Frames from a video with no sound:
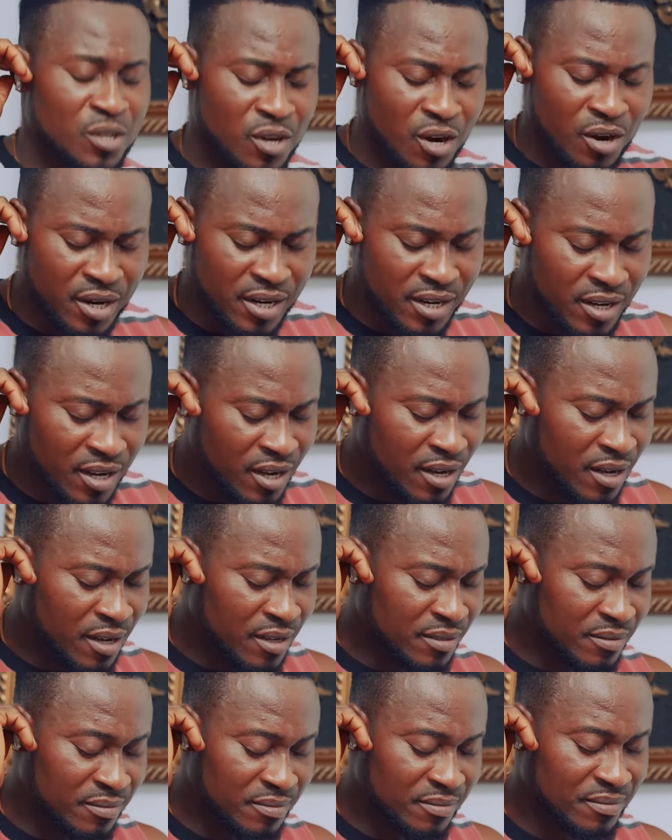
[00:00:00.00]
Sorry,
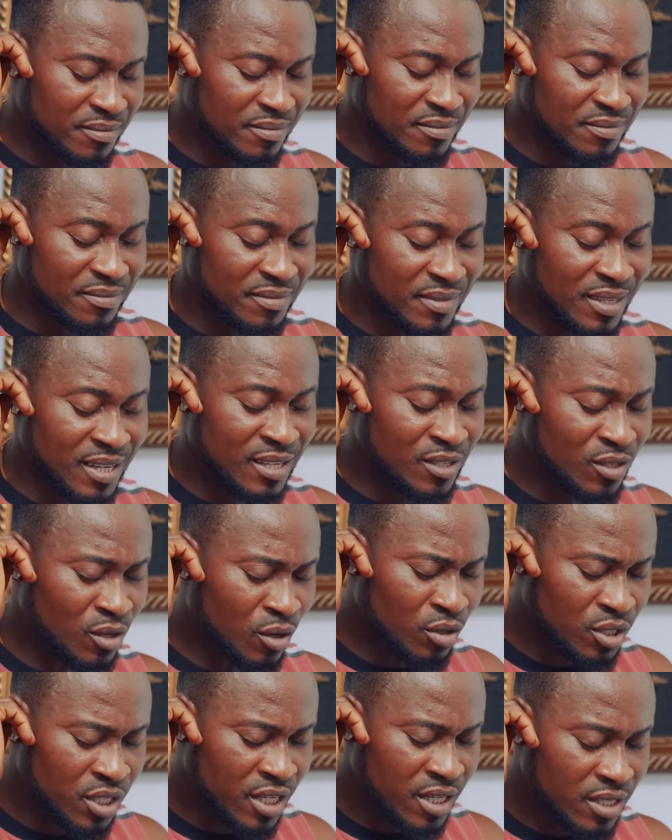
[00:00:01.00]
it's
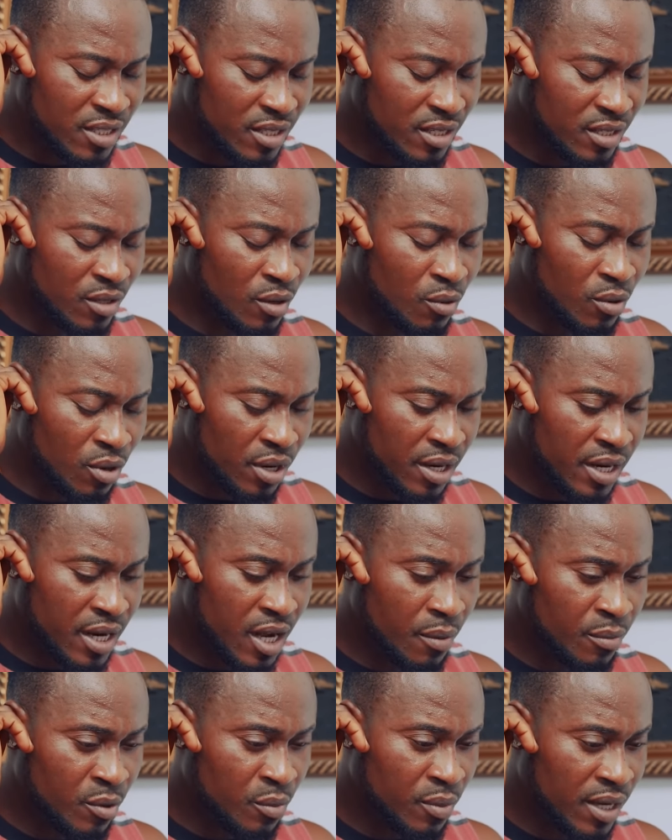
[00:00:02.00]
urgent. Don't worry,
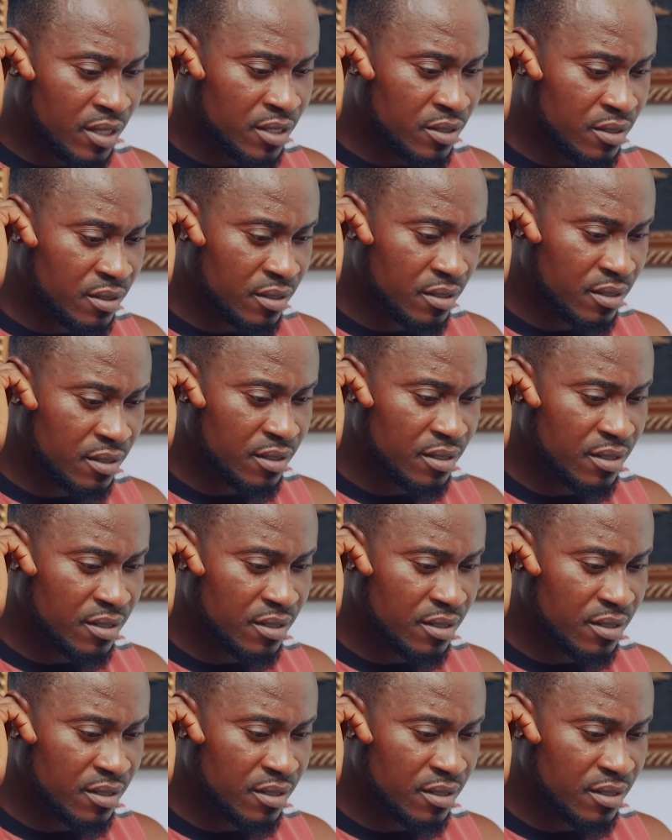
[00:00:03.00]
I'll be back soon.